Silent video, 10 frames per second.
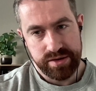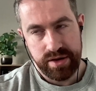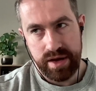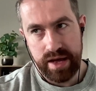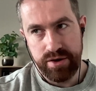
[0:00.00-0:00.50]

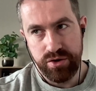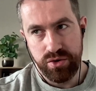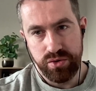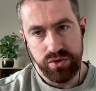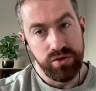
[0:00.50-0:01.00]
I know
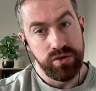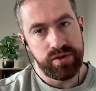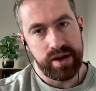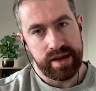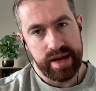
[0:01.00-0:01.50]
you've got
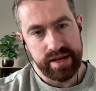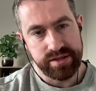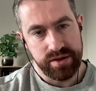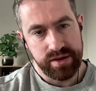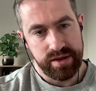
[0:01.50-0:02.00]
a case
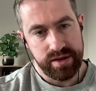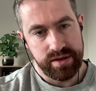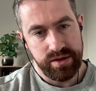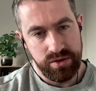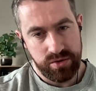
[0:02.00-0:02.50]
study that
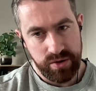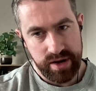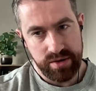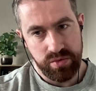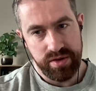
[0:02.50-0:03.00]
you
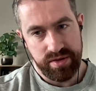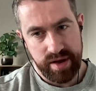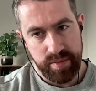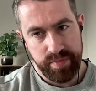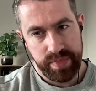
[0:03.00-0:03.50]
created with
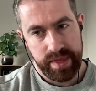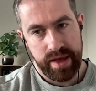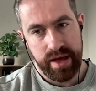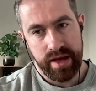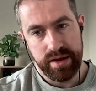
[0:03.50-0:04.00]
them,
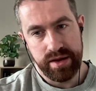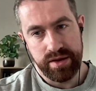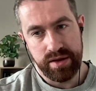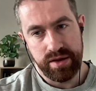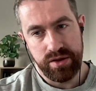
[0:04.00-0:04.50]
and you